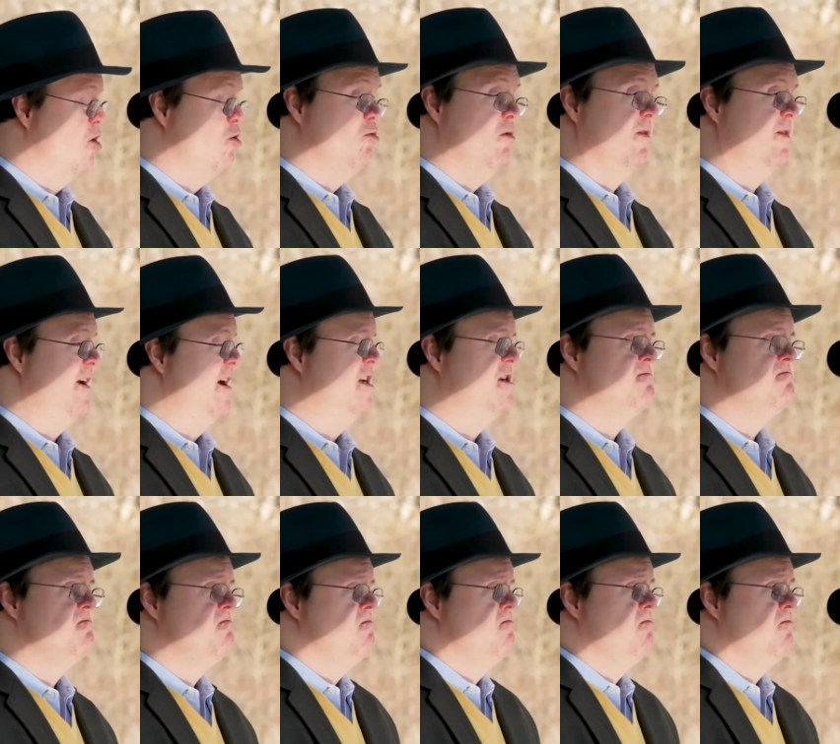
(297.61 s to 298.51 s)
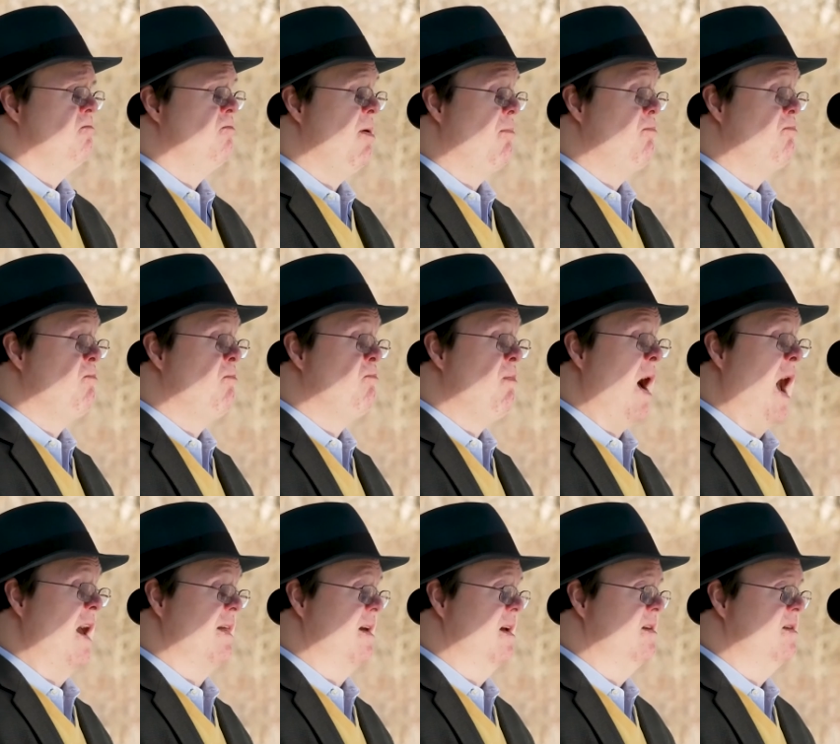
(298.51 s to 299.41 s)
with each
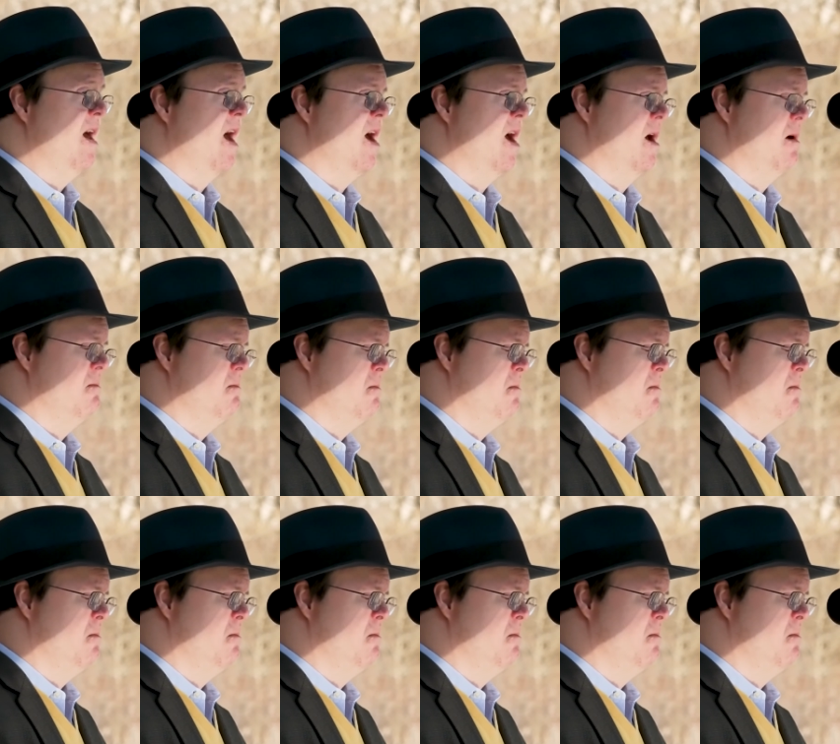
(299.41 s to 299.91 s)
passing day.